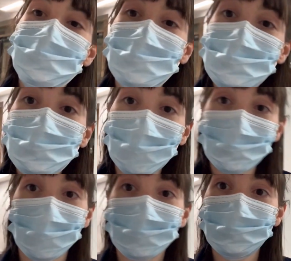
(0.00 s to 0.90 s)
So we still don't
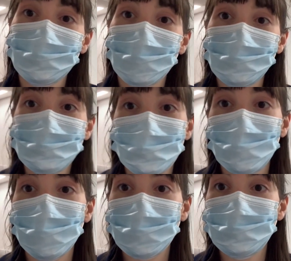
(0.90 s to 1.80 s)
have an answer as to
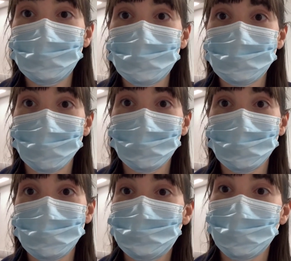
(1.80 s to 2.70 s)
why she is
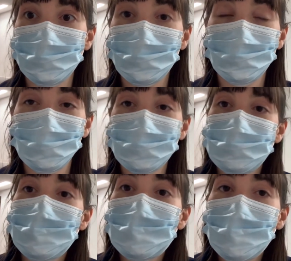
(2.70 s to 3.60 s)
having these funny
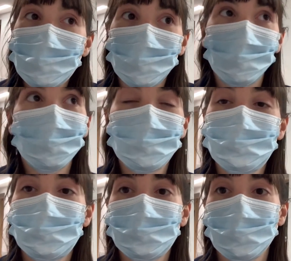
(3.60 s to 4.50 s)
movements, but at
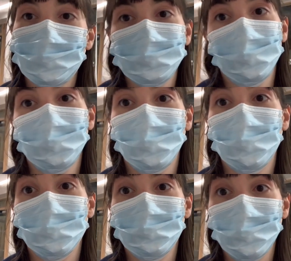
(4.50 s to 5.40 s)
least we know that there's nothing
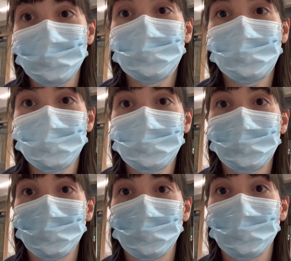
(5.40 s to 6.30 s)
kind of very serious
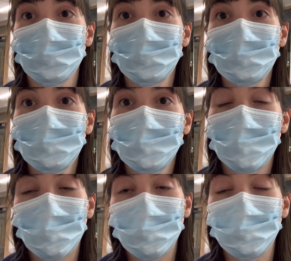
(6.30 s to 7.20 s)
going on
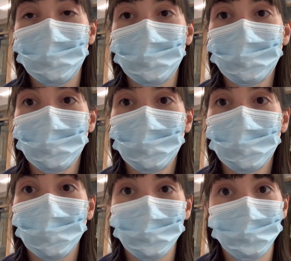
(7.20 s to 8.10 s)

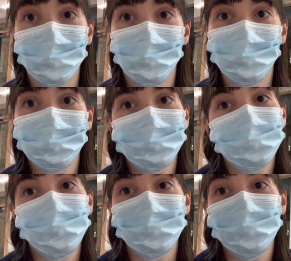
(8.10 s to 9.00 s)
at the
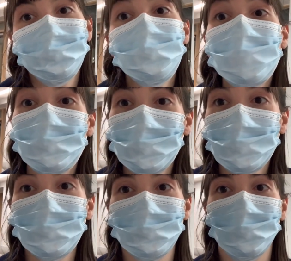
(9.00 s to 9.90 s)
moment. So still a
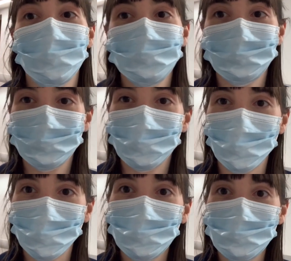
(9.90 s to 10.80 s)
work in progress,
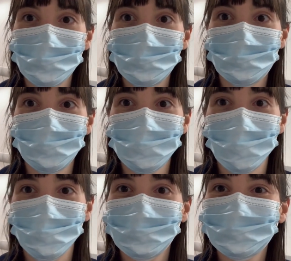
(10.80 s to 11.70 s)
but good news for just now.